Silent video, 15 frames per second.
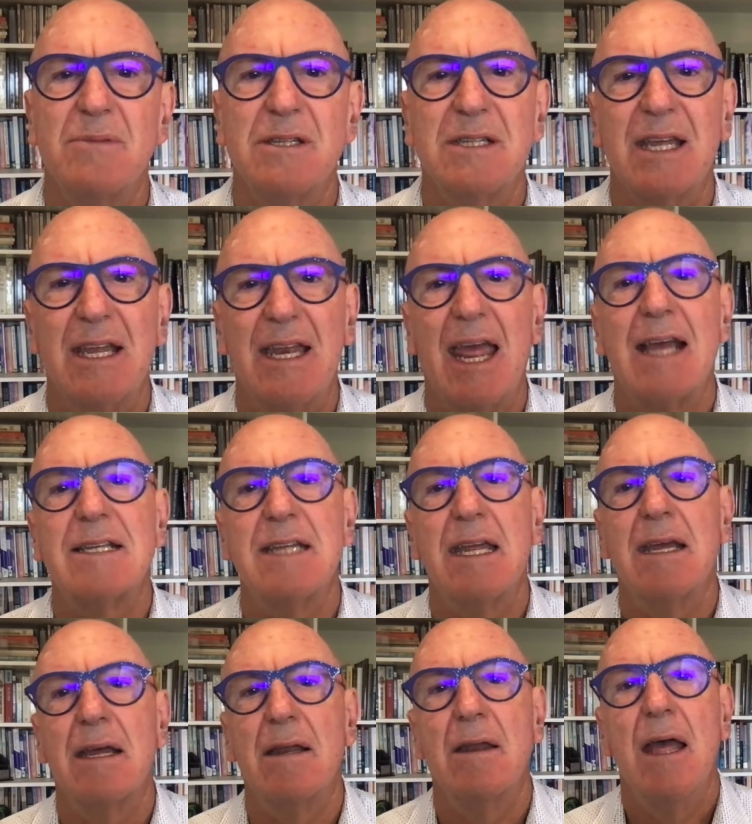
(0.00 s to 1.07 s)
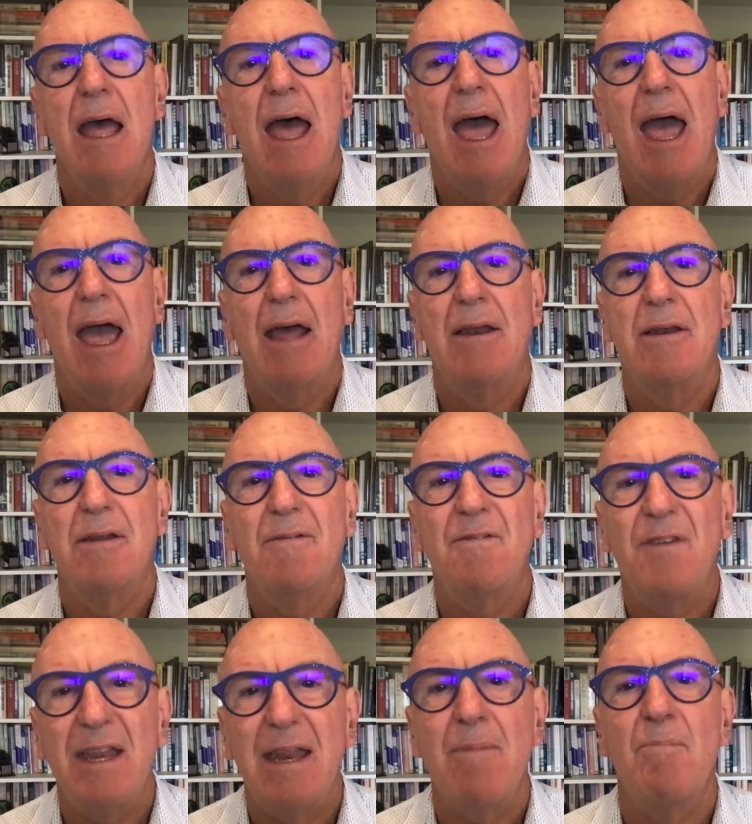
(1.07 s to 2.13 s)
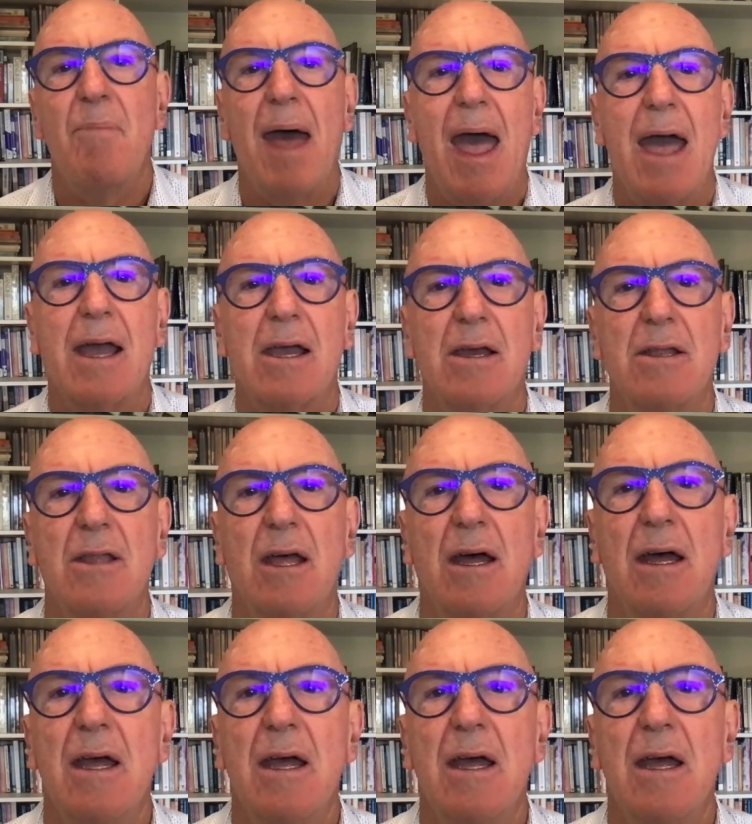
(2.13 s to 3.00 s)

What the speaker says: is connecting and feeding back, and